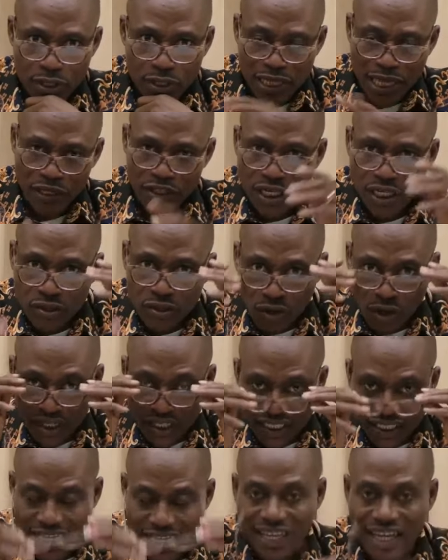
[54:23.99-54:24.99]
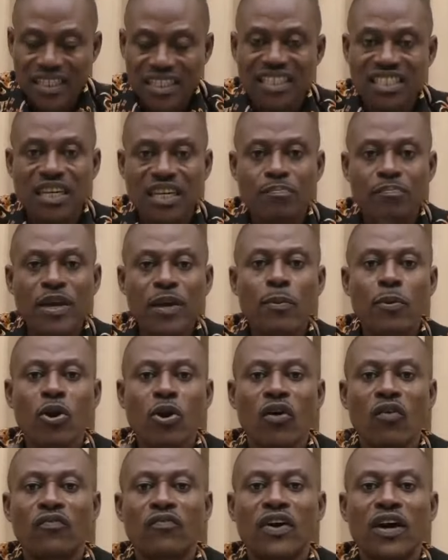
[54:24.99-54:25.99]
Now, you need to understand that the
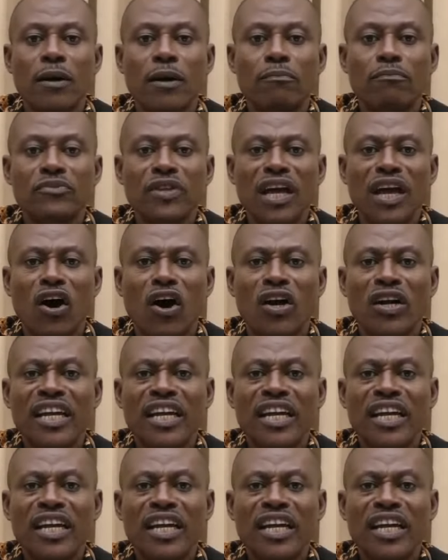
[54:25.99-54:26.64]
people of the